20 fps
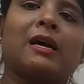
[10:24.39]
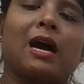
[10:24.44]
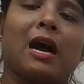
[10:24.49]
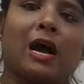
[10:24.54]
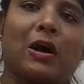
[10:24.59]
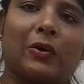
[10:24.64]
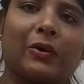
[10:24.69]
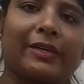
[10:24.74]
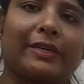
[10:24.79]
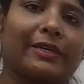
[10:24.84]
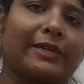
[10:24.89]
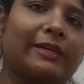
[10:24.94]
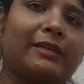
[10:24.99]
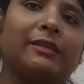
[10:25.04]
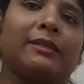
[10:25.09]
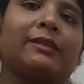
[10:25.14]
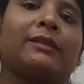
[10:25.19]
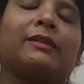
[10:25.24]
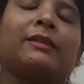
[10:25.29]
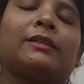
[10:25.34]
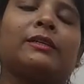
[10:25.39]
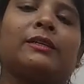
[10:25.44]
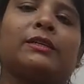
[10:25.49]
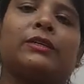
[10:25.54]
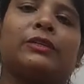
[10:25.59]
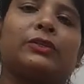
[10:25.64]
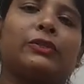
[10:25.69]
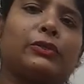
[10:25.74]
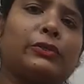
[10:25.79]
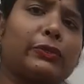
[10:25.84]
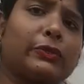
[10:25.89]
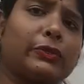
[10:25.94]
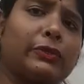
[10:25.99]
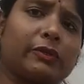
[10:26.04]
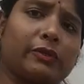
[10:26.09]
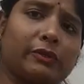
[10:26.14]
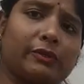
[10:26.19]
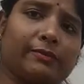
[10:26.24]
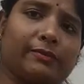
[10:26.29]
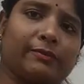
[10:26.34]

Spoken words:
aorta to